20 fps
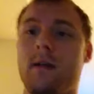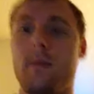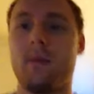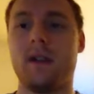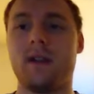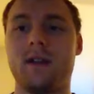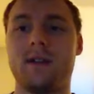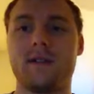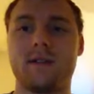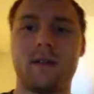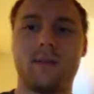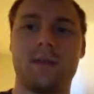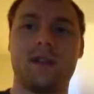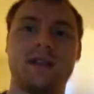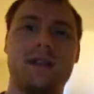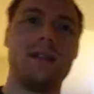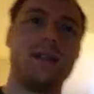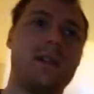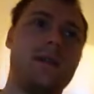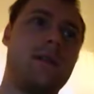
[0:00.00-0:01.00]
because I'm
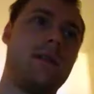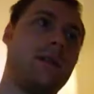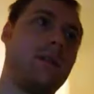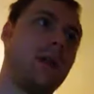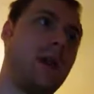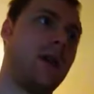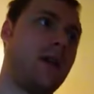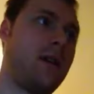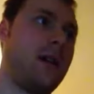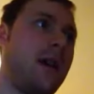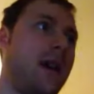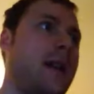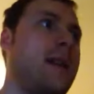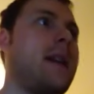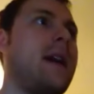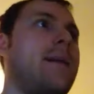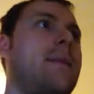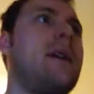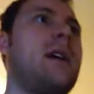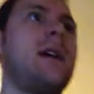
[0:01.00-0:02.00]
considering my arcade
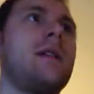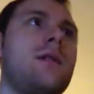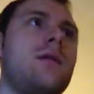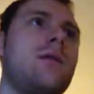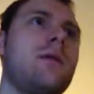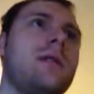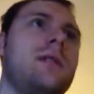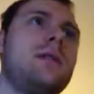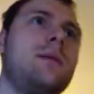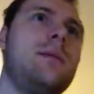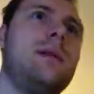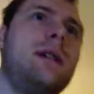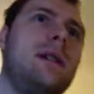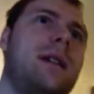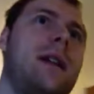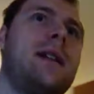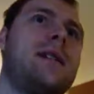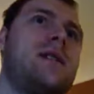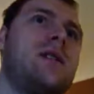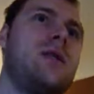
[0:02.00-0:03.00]
cabinet, I don't want it to be
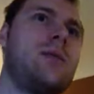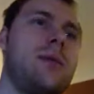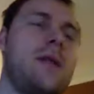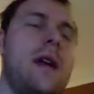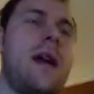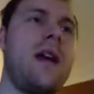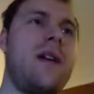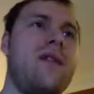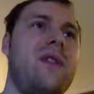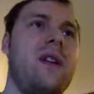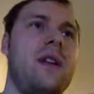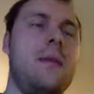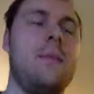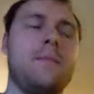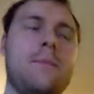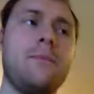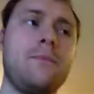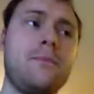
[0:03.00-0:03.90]
like super heavy,